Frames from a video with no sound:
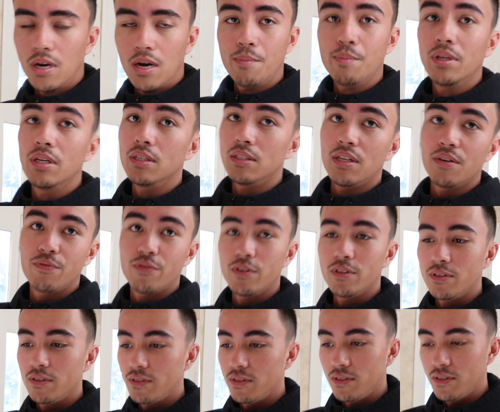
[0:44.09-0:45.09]
in a
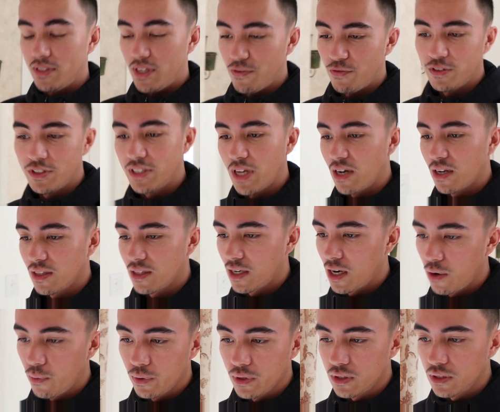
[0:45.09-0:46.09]
different setting than
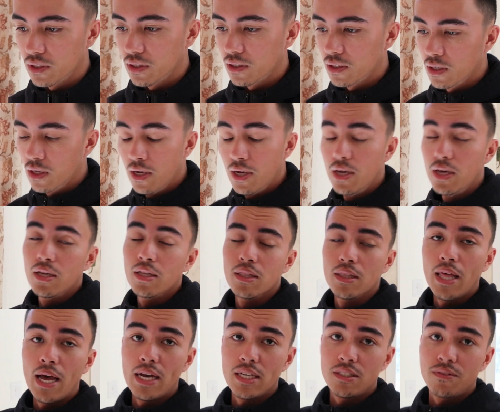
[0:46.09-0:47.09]
I was in
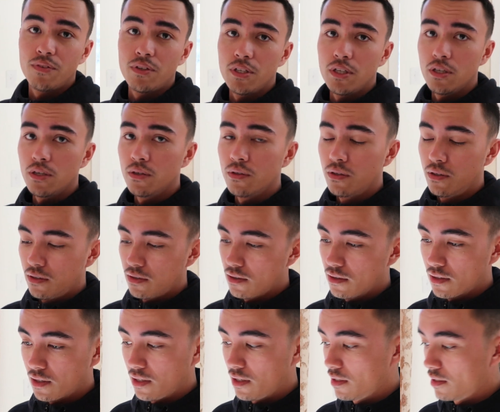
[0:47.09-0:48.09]
last video
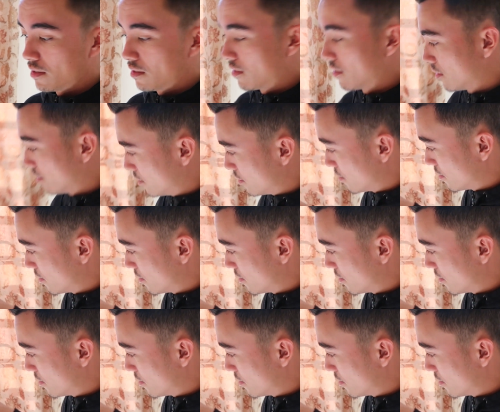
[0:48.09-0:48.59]
because